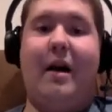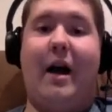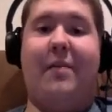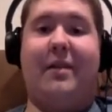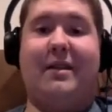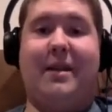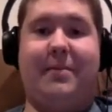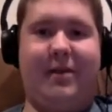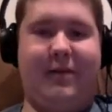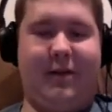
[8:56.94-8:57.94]
I am
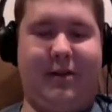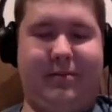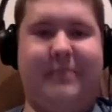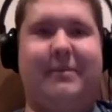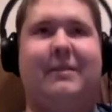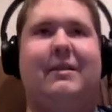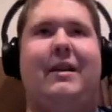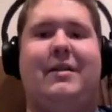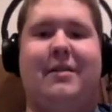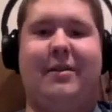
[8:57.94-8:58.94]
accepting of all people and
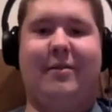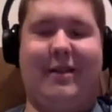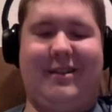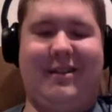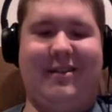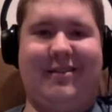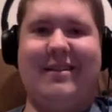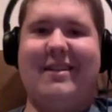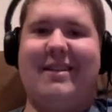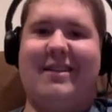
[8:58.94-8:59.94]
I don't want you
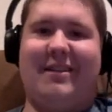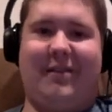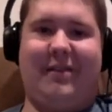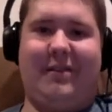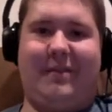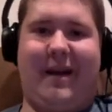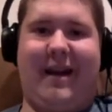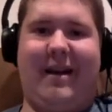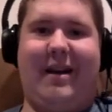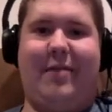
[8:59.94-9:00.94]
to feel
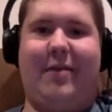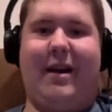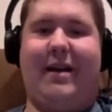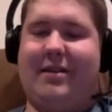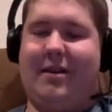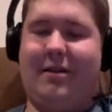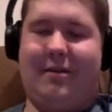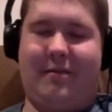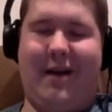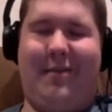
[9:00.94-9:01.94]
bad in any way, so
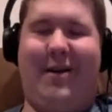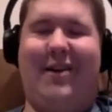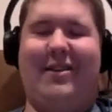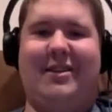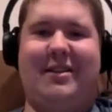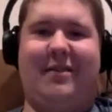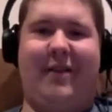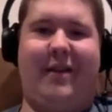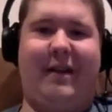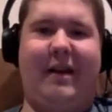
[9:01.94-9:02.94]
my apologies if
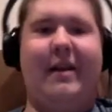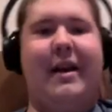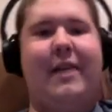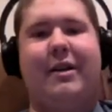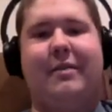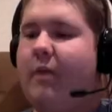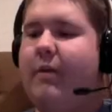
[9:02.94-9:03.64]
I offended anyone.